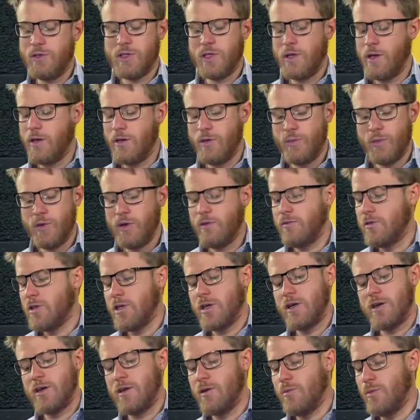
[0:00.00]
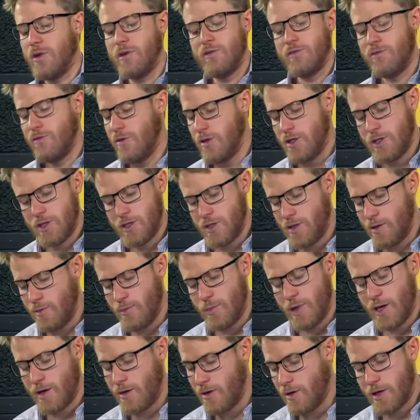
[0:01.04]
a little bit of chicken, a bit of fish, some
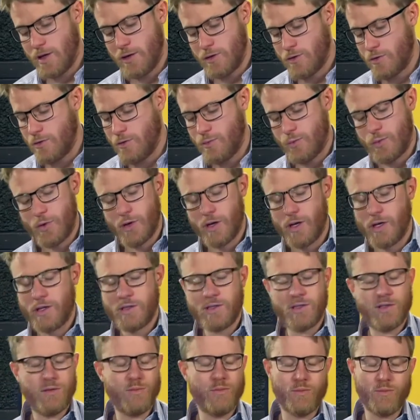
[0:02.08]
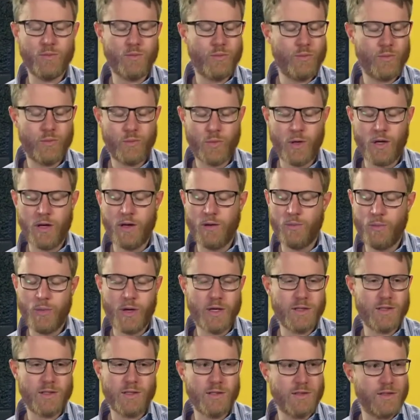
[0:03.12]
agricultural products, some
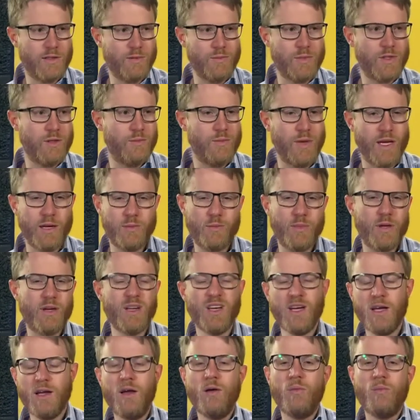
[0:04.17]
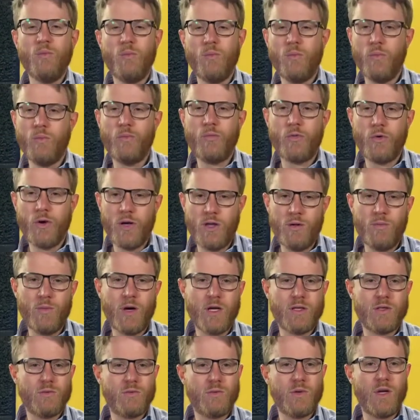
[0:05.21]
pasta, some cement, but pretty
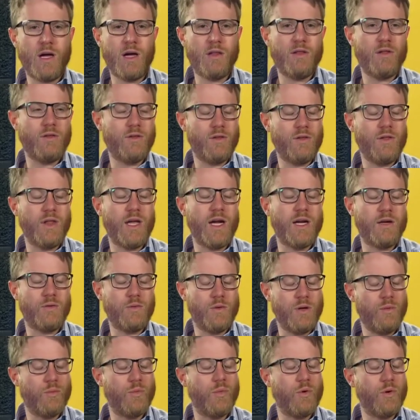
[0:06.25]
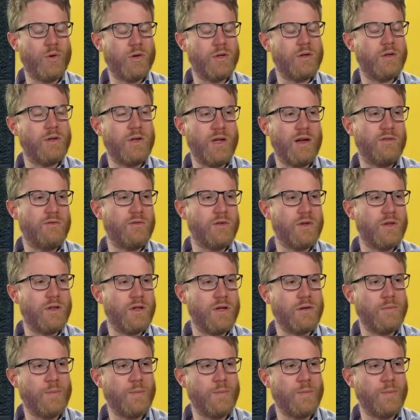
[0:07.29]
much other than that, we import everything.